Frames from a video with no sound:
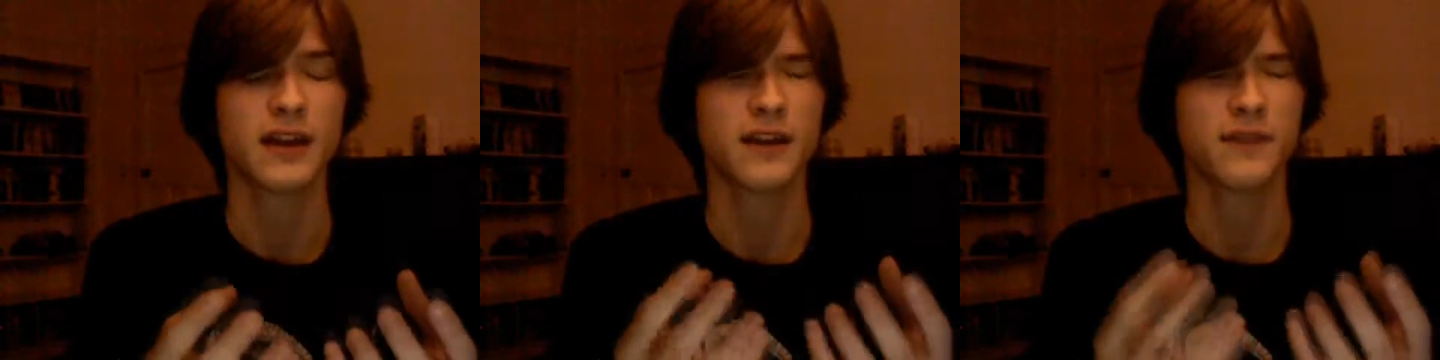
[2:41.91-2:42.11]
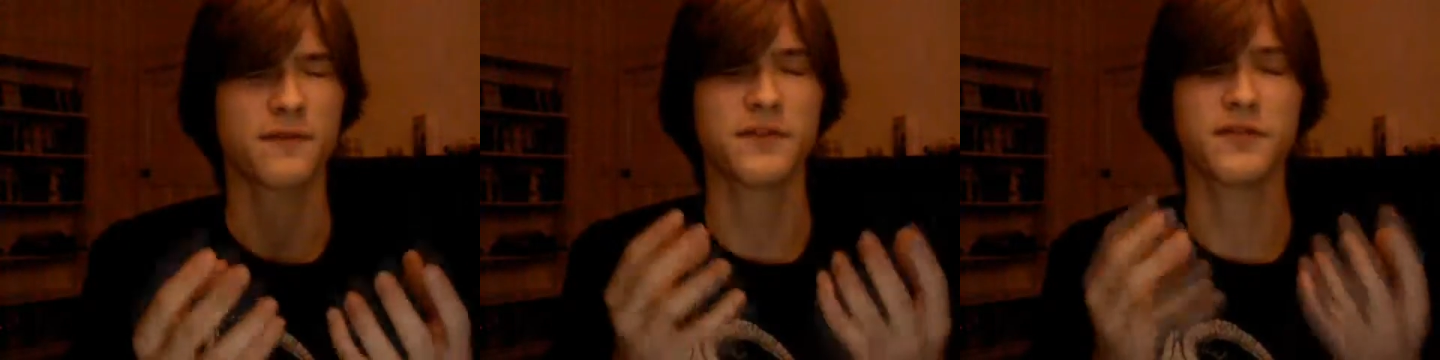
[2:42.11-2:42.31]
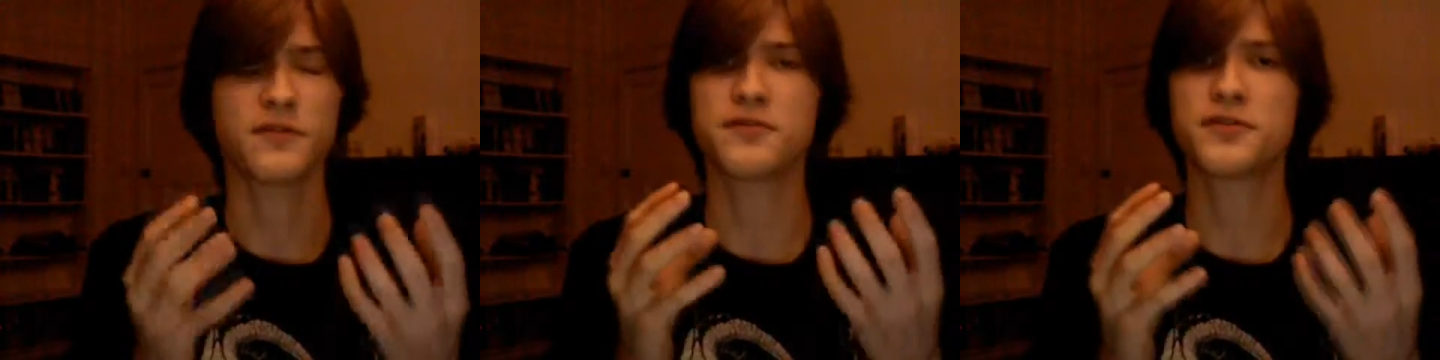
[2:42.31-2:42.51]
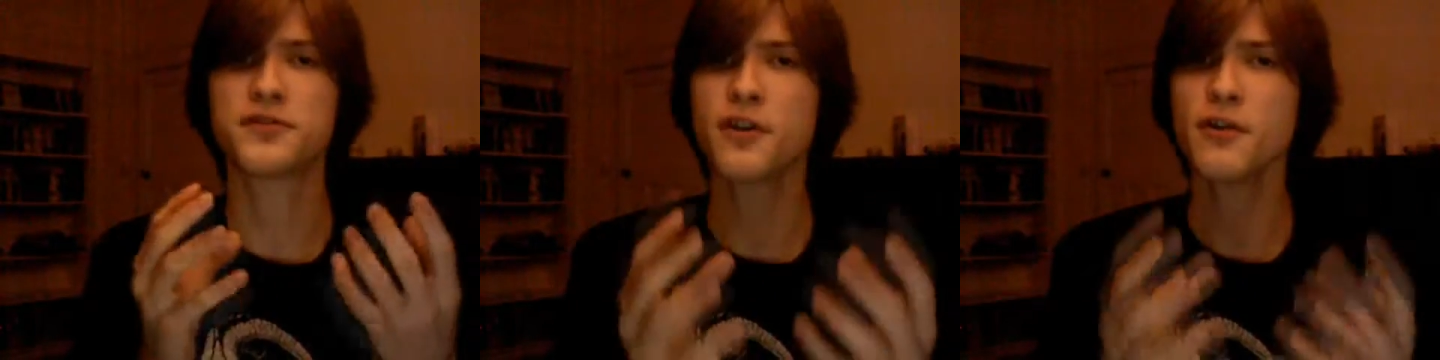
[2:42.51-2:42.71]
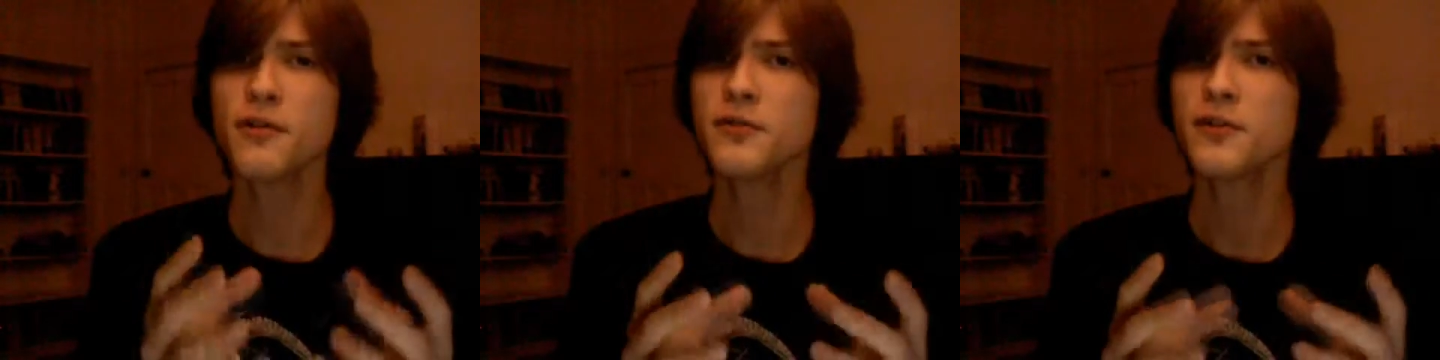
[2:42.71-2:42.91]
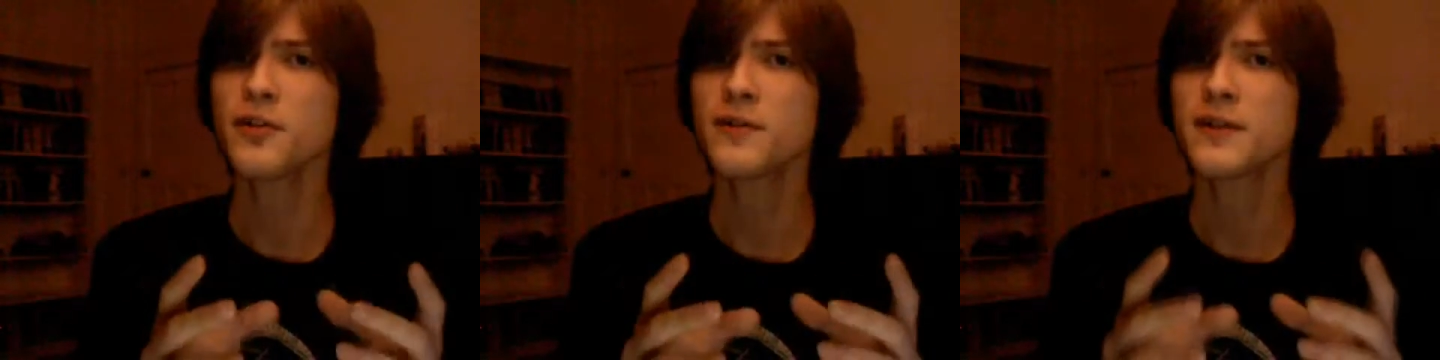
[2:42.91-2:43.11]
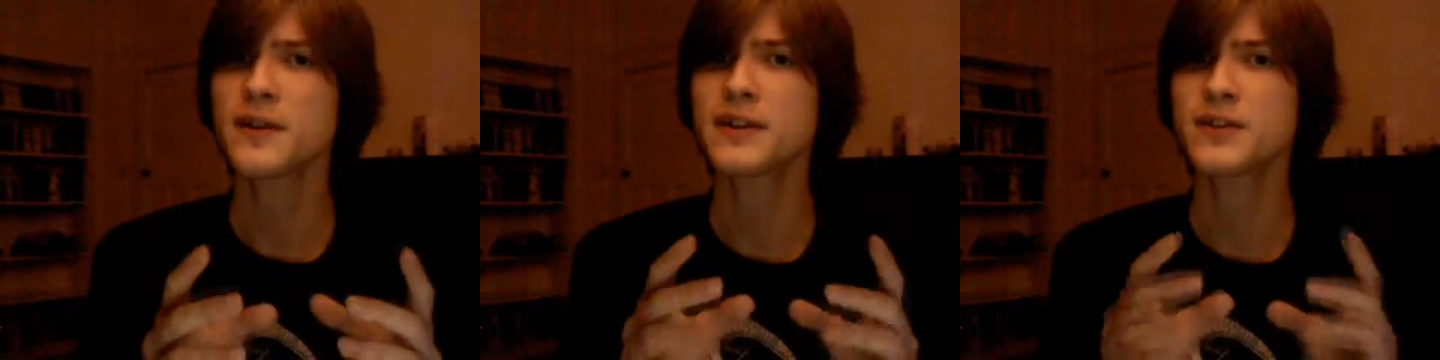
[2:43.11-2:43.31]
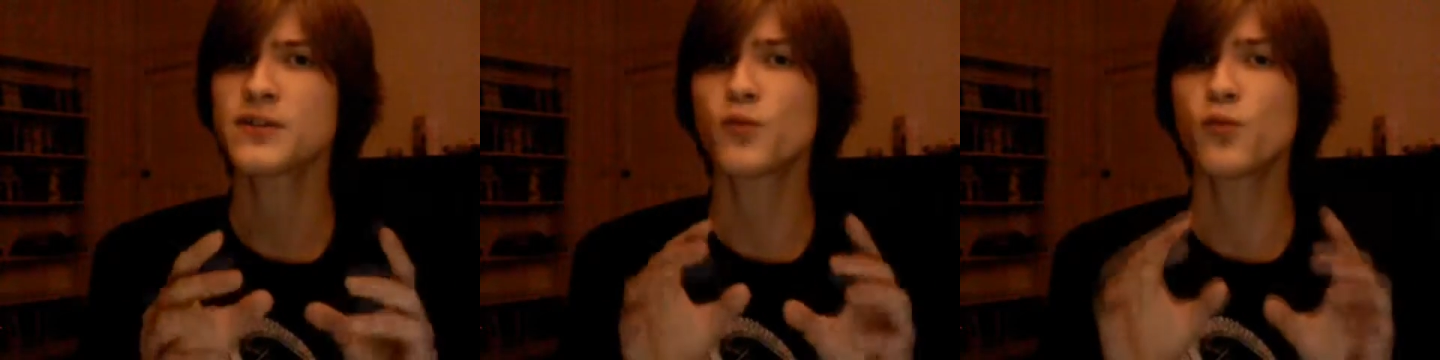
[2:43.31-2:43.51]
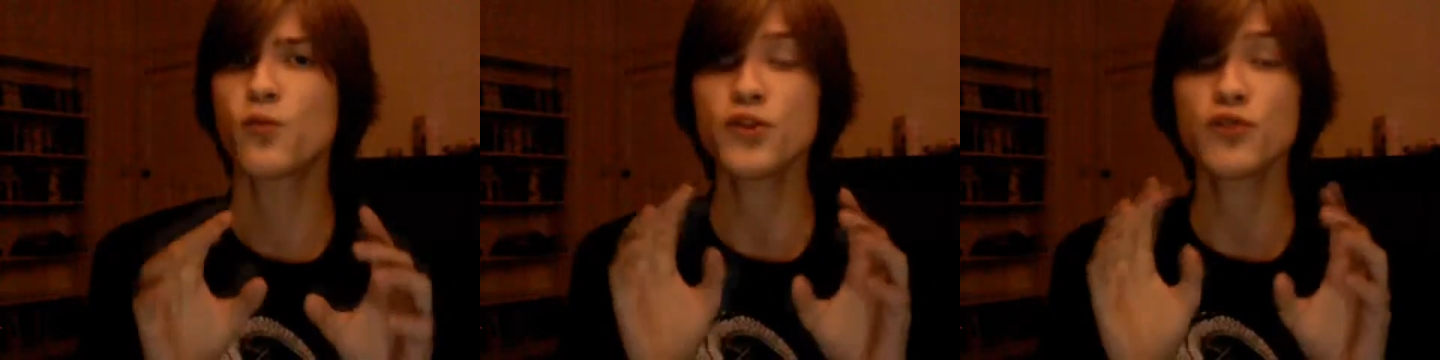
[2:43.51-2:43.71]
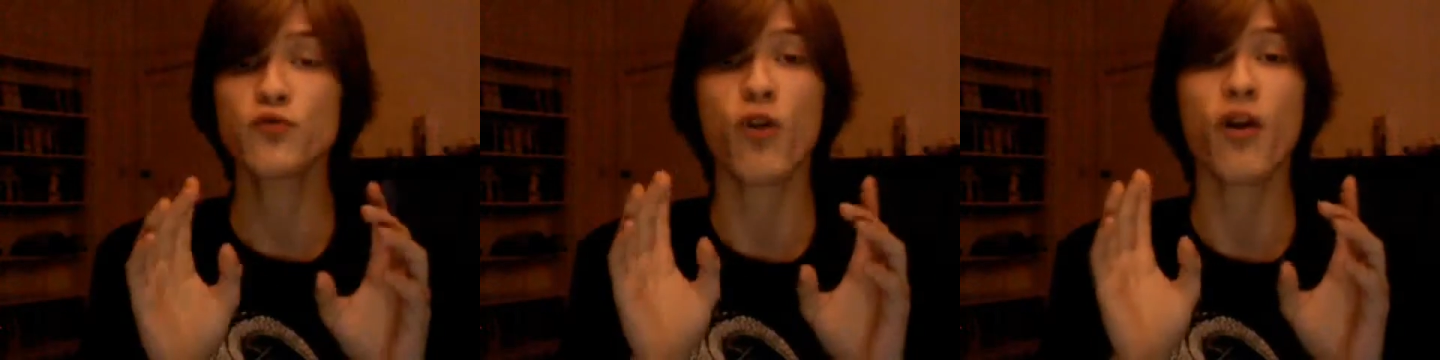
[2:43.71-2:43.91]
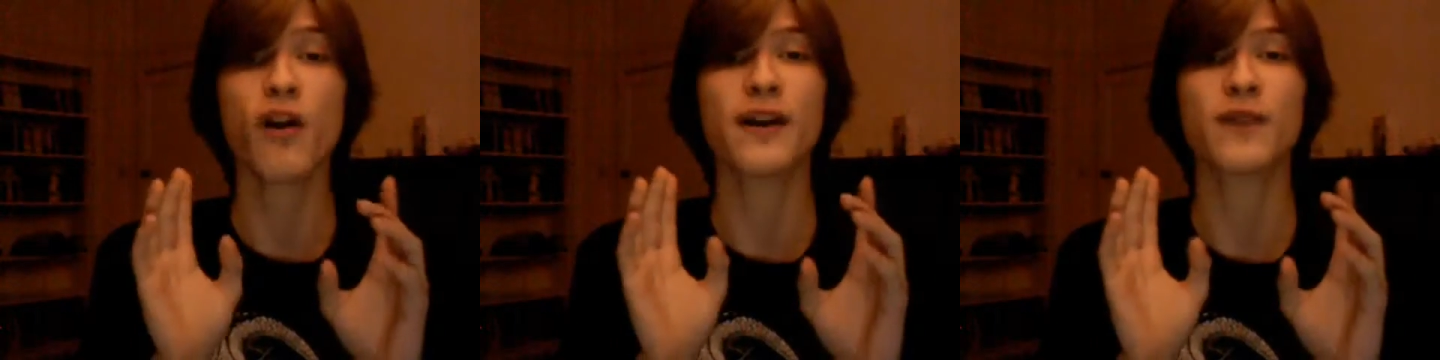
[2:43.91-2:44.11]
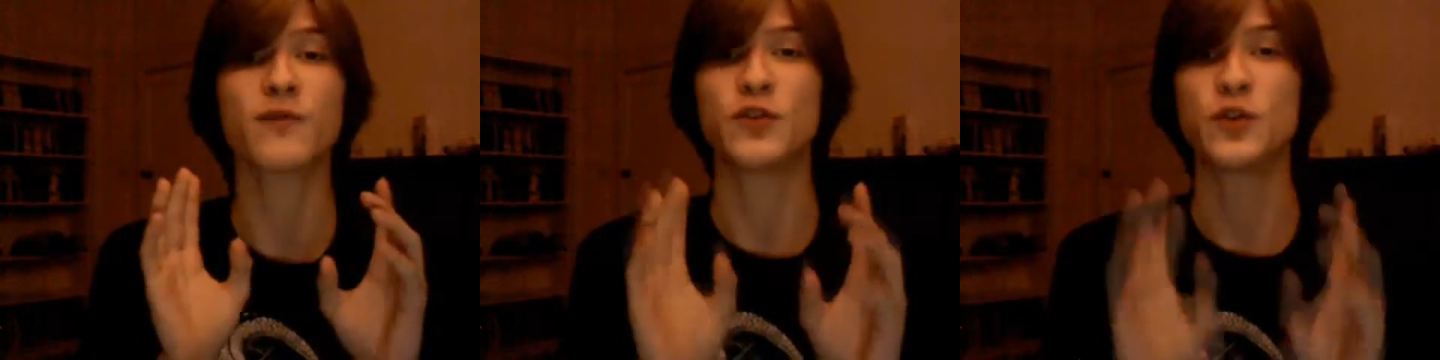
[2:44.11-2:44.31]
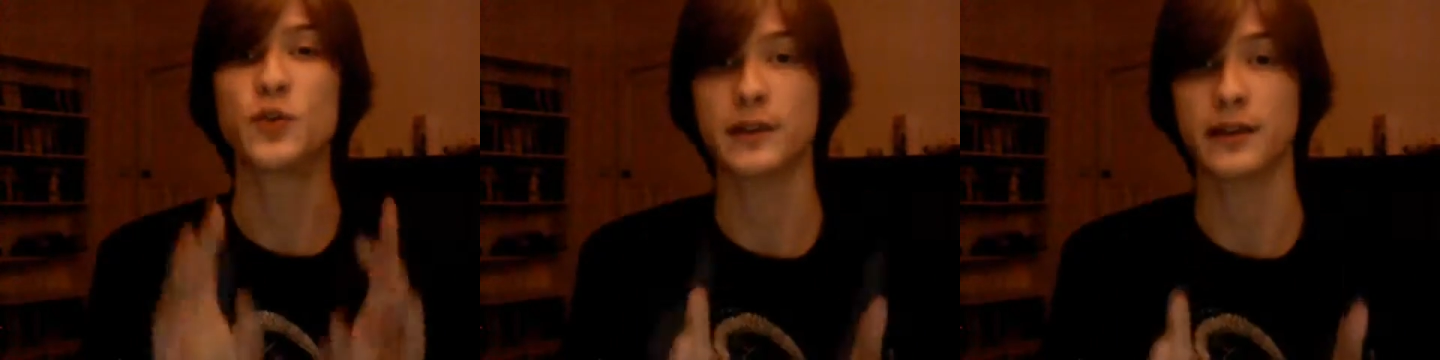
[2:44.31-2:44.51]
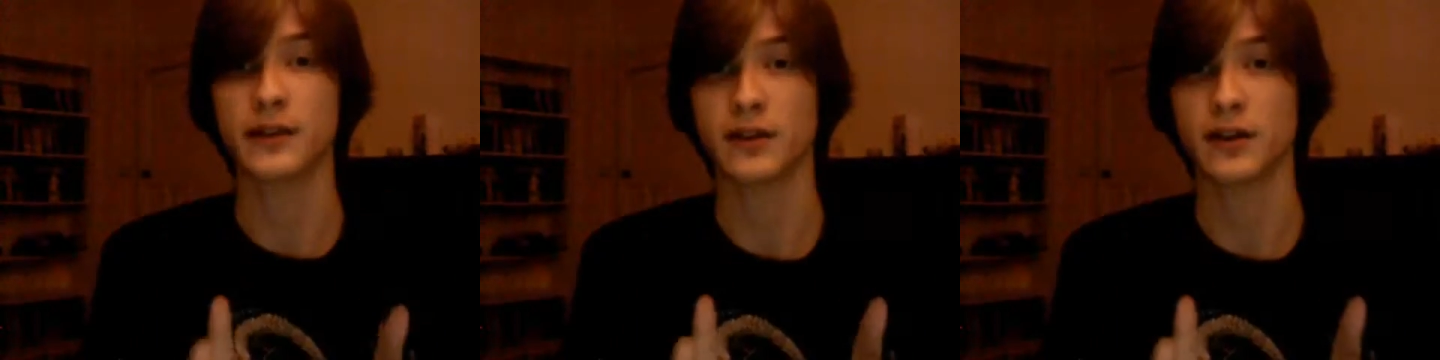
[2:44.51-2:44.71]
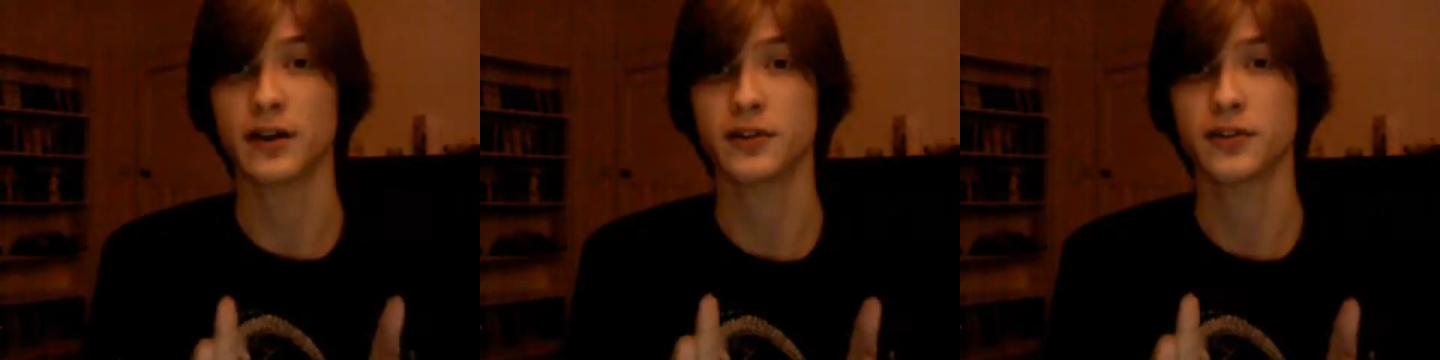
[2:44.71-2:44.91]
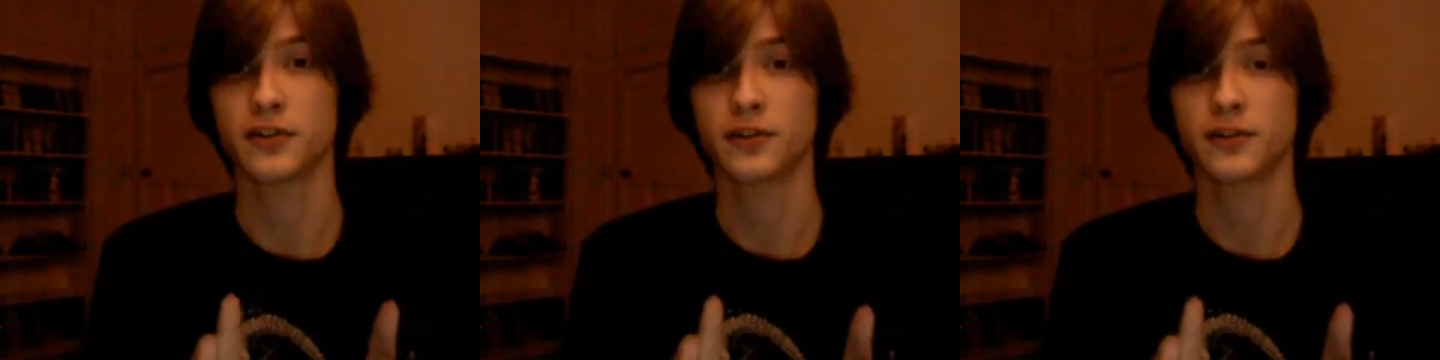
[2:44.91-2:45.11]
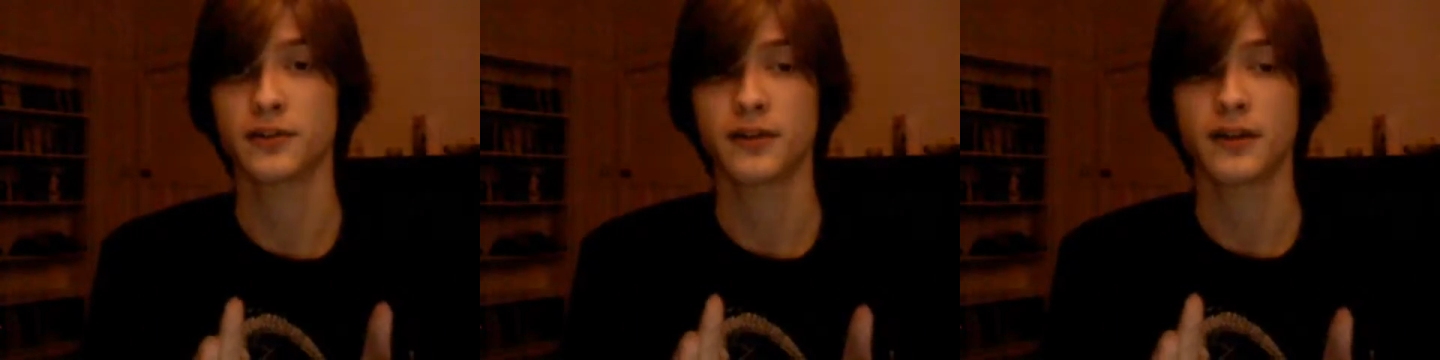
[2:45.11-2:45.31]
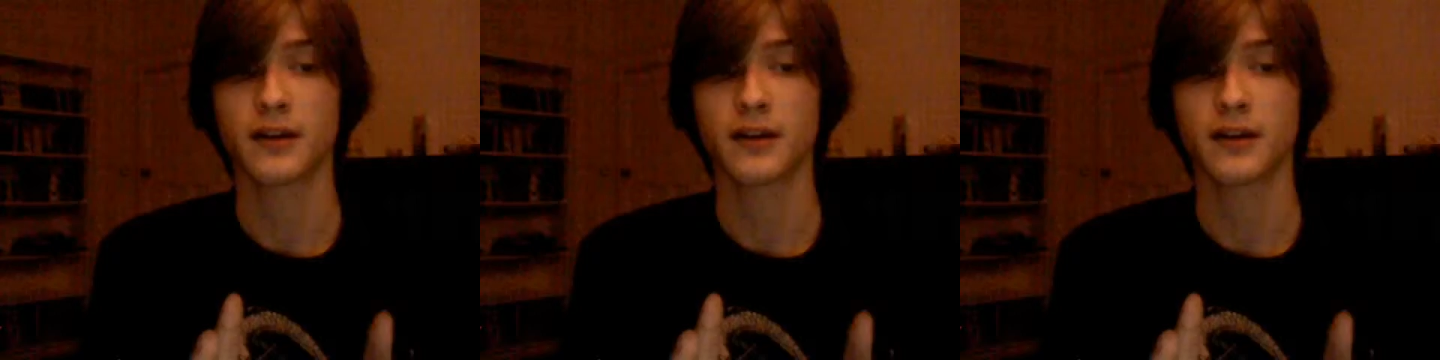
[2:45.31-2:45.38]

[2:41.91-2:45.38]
If you don't know this, which rock have you been living under?